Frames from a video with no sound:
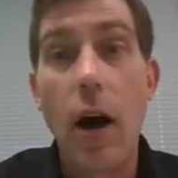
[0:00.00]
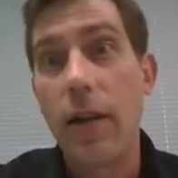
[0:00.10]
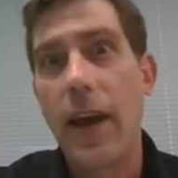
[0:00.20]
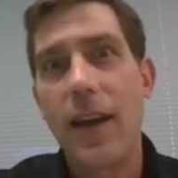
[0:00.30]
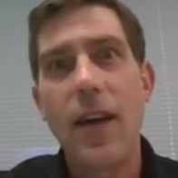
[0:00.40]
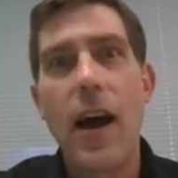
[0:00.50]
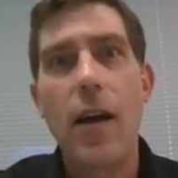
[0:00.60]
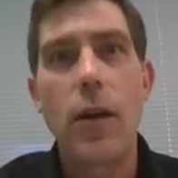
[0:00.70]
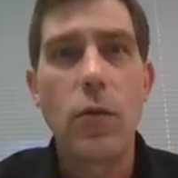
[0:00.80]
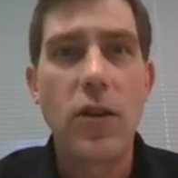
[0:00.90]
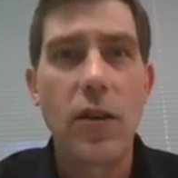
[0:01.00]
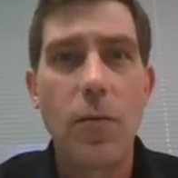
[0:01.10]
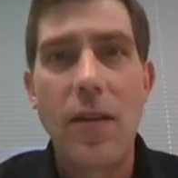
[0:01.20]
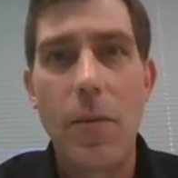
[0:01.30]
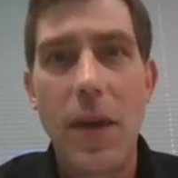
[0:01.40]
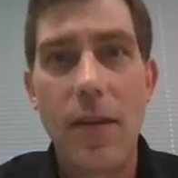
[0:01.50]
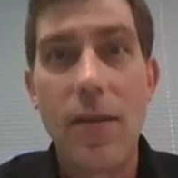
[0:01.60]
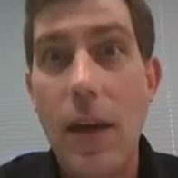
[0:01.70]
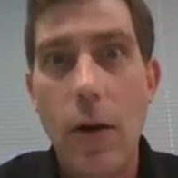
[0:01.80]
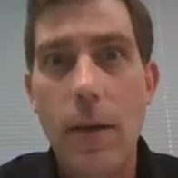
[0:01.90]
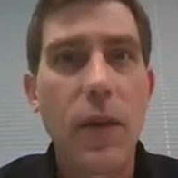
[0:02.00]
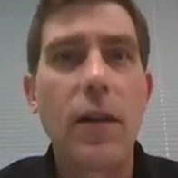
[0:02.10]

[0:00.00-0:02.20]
unlike a diary, which is meant to be secret